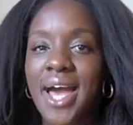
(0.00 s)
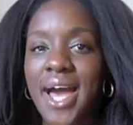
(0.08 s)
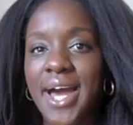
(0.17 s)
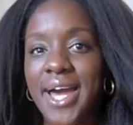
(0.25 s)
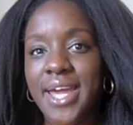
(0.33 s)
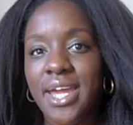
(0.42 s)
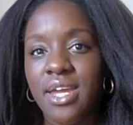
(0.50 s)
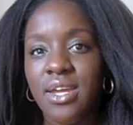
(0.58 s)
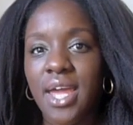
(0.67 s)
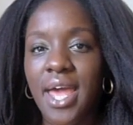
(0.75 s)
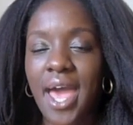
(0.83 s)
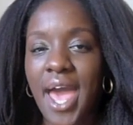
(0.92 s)

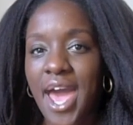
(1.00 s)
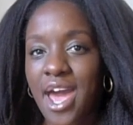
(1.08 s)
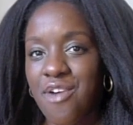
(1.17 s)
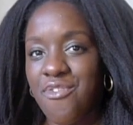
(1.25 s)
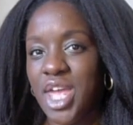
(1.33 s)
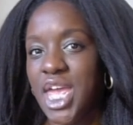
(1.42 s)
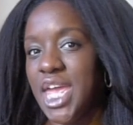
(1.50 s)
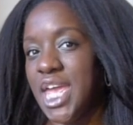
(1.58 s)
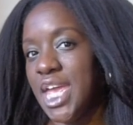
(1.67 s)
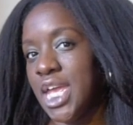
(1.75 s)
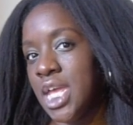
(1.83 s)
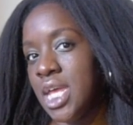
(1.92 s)
I have
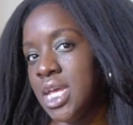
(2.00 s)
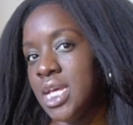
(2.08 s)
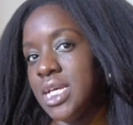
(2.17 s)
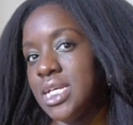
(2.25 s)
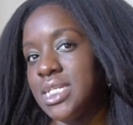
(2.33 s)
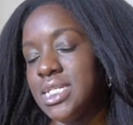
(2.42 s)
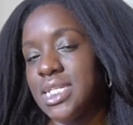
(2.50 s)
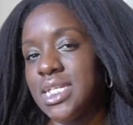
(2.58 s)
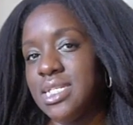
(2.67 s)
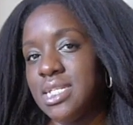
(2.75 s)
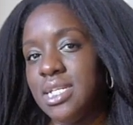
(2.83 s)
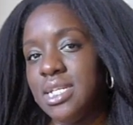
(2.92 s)
a
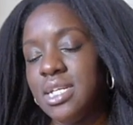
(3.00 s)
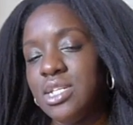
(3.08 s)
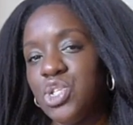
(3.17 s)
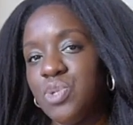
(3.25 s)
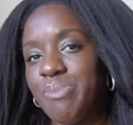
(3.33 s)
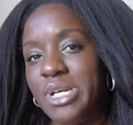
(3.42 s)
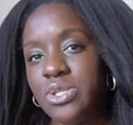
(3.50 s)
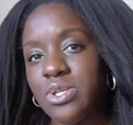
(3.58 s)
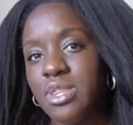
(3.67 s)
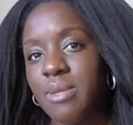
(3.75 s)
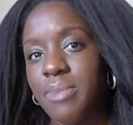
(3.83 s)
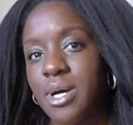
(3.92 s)
16-inch bundle
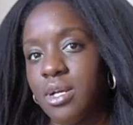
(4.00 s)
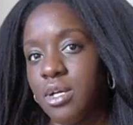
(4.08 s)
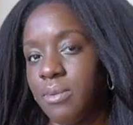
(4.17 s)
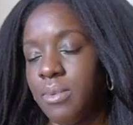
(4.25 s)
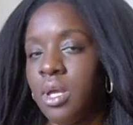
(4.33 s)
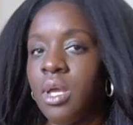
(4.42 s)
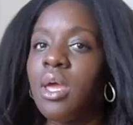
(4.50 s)
at the bottom,